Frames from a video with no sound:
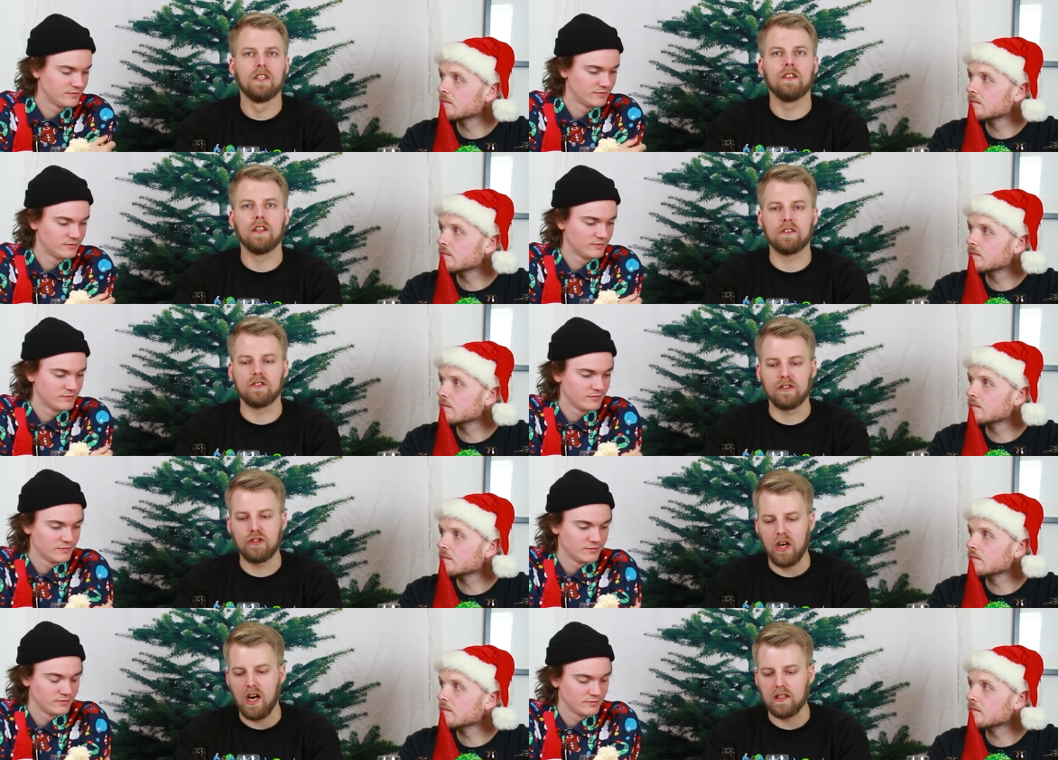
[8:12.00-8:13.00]
Speaker 1: There's the
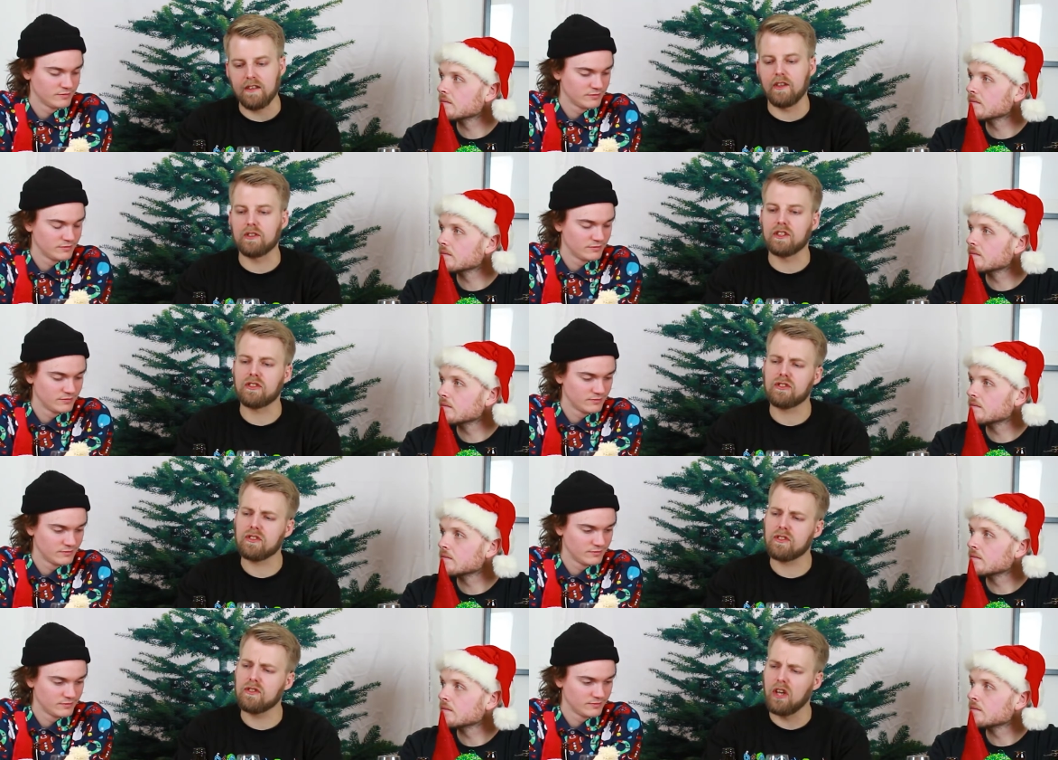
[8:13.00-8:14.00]
chocolate. There's a
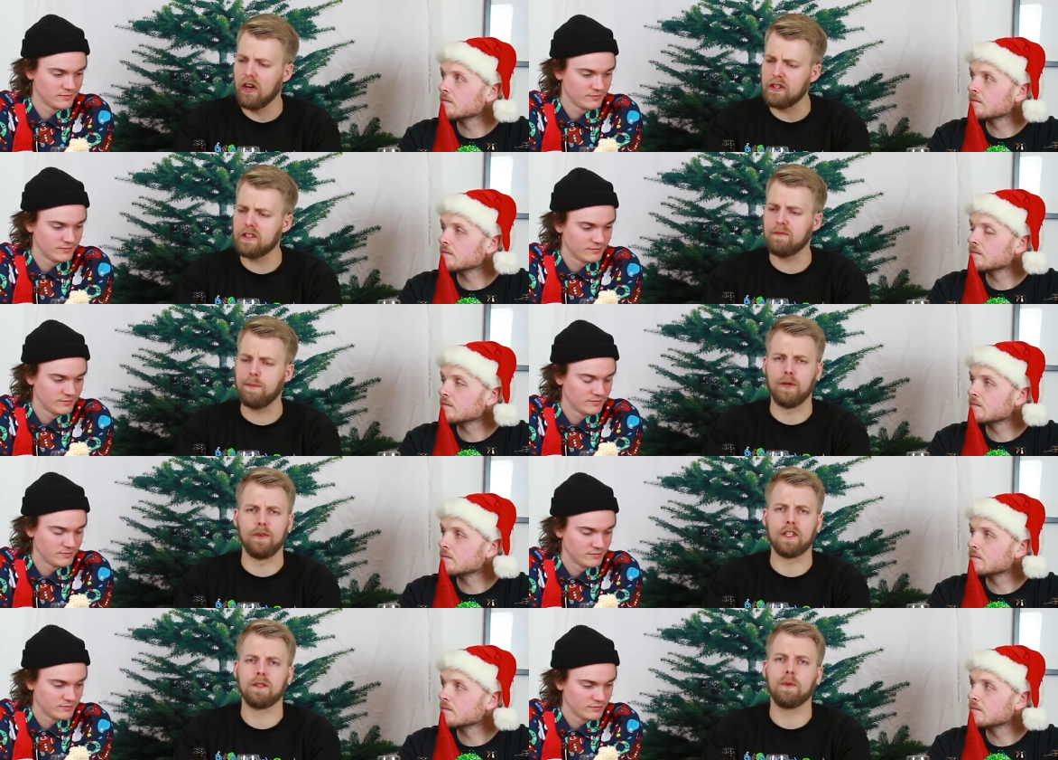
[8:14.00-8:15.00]
touch of
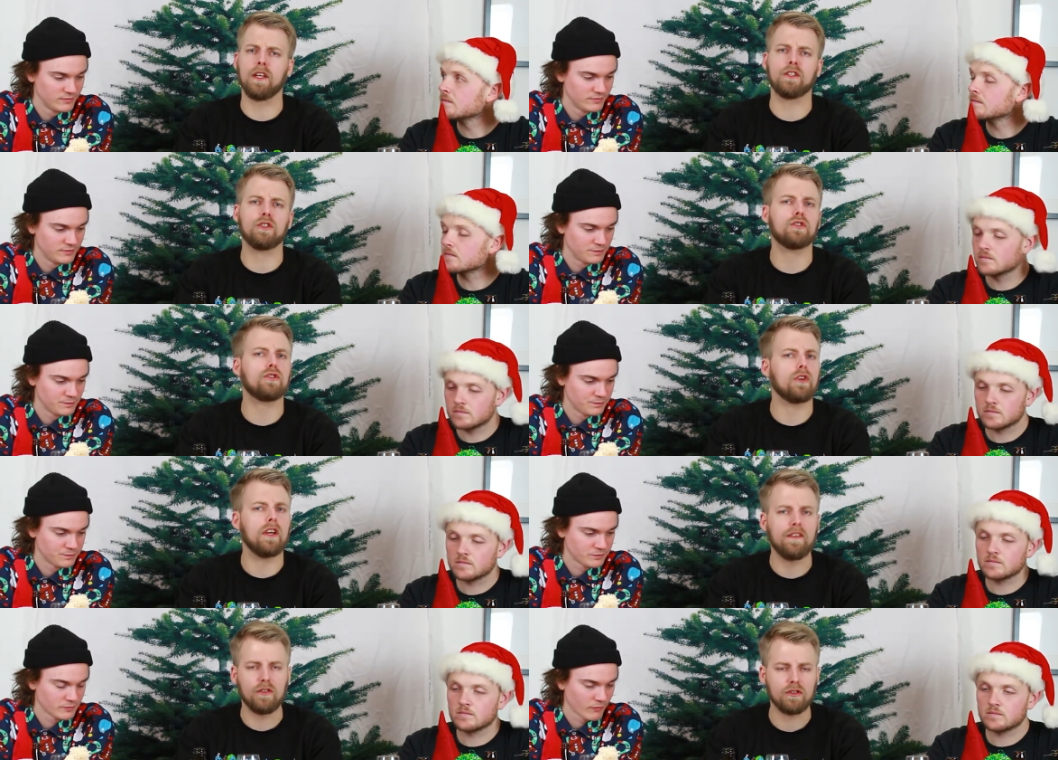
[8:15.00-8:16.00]
bitterness, but it's
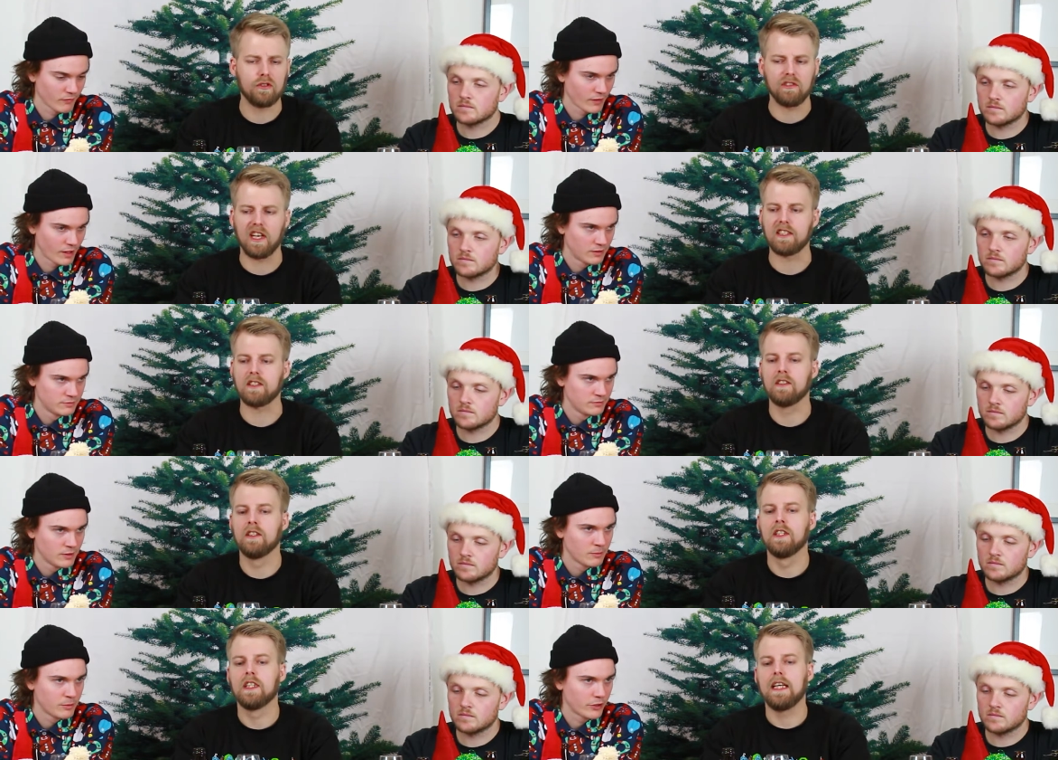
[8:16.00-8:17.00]
ever so light.
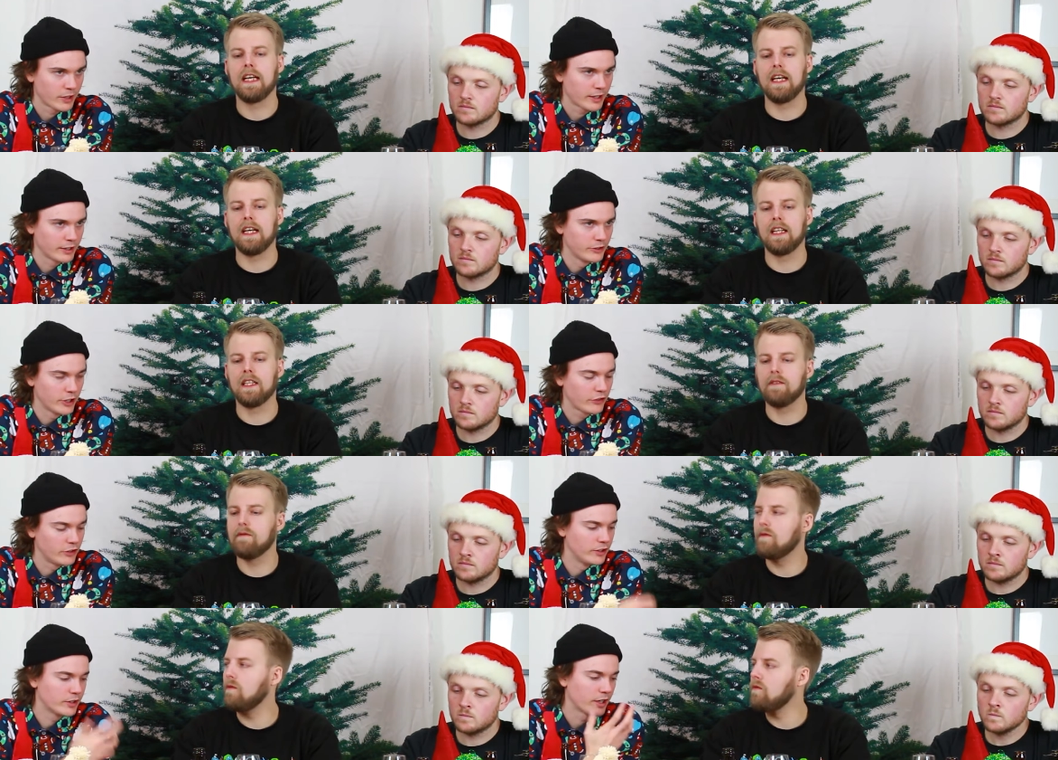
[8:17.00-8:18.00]
It's
Speaker 2: like a
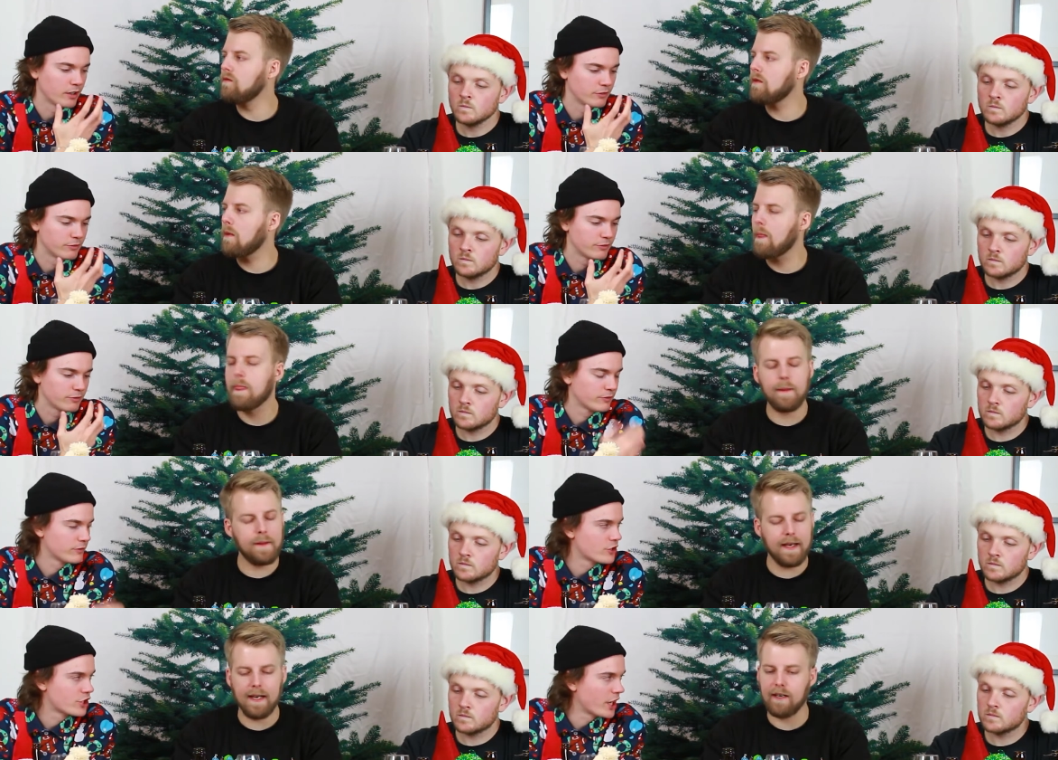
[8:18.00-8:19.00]
nutty kind of
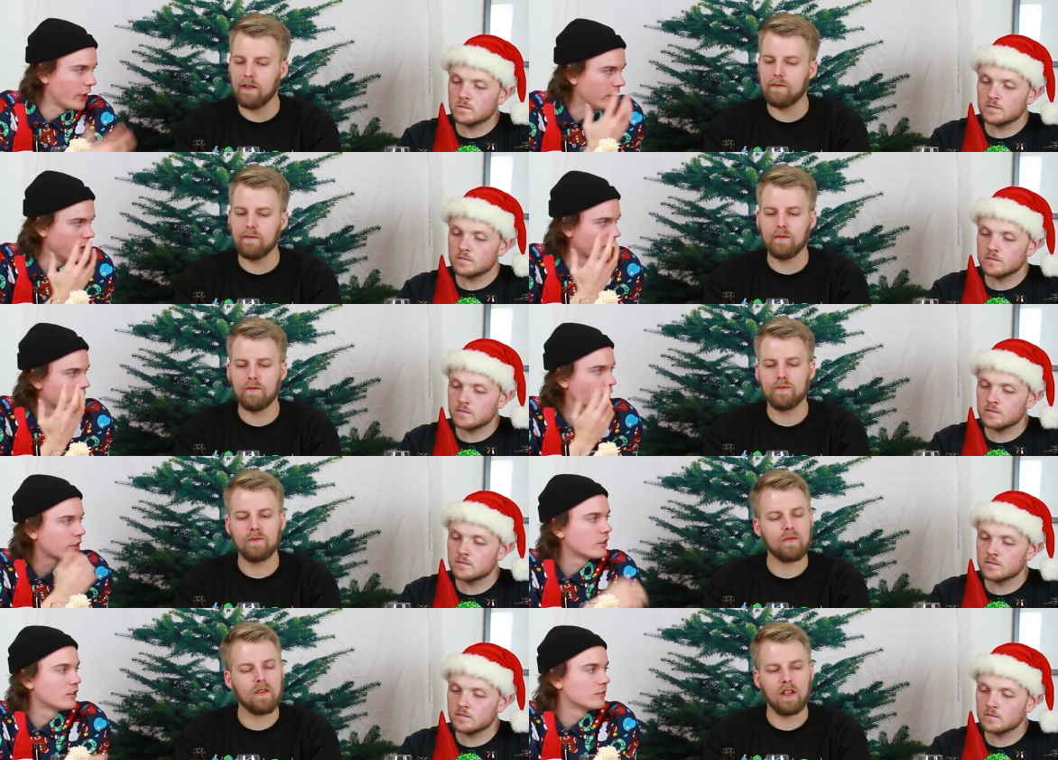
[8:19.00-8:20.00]
Speaker 1: shell-esque
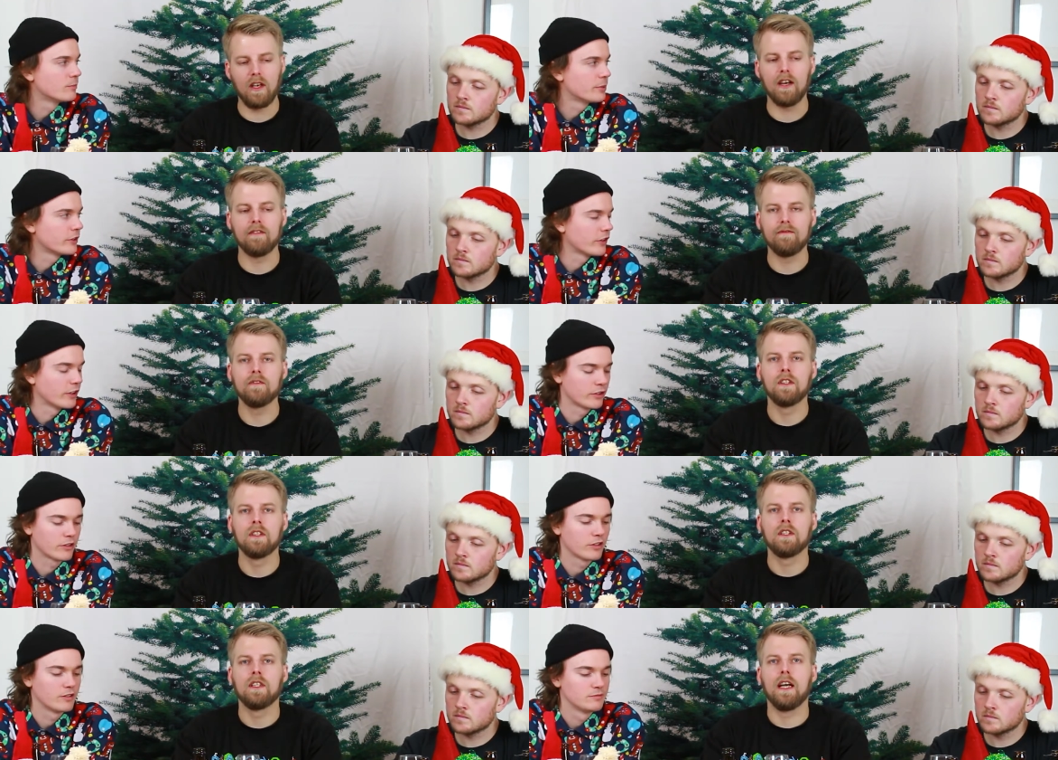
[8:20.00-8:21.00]

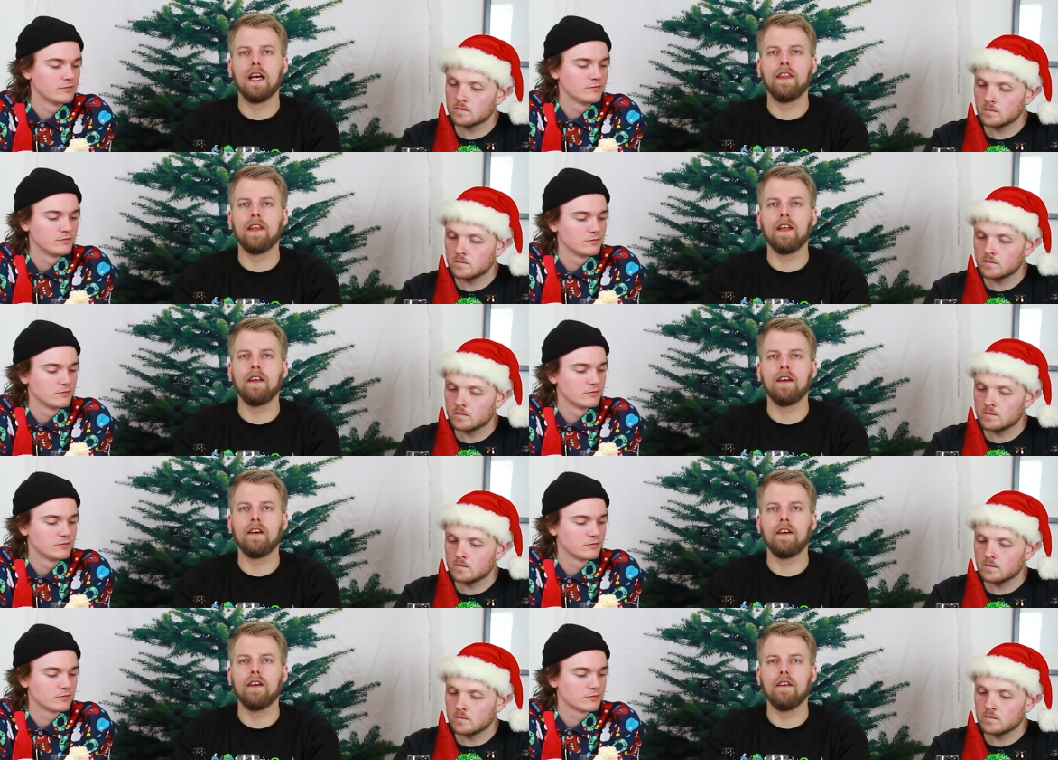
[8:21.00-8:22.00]
bitterness. And then
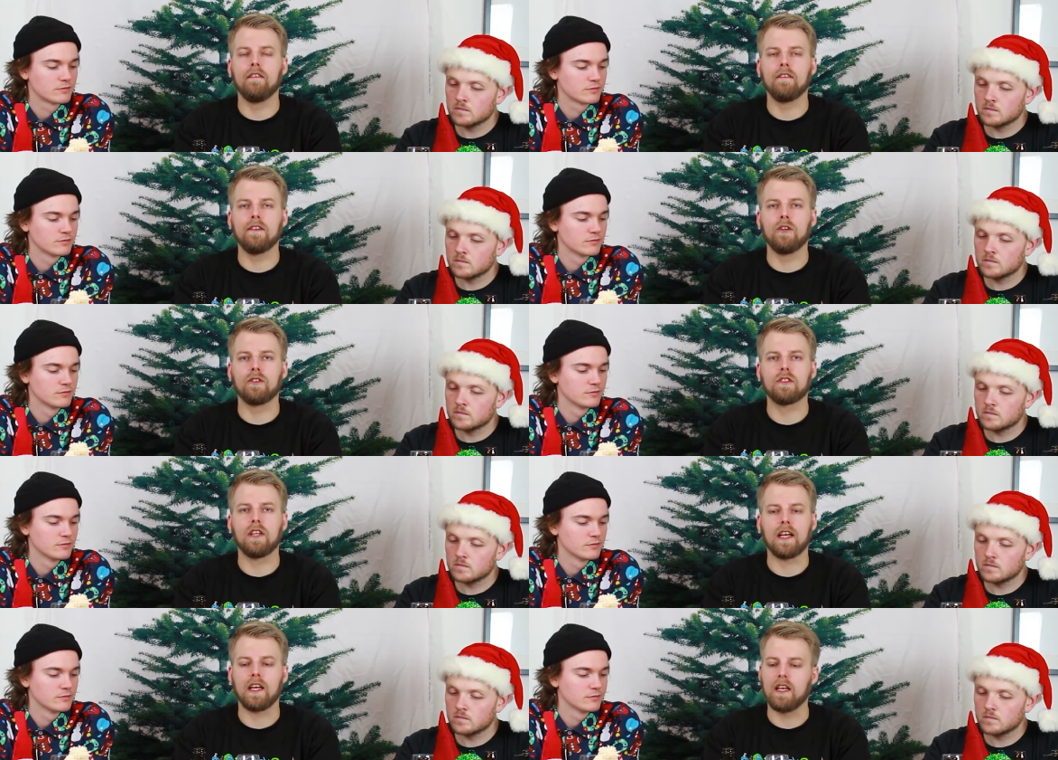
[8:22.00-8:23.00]
there's like a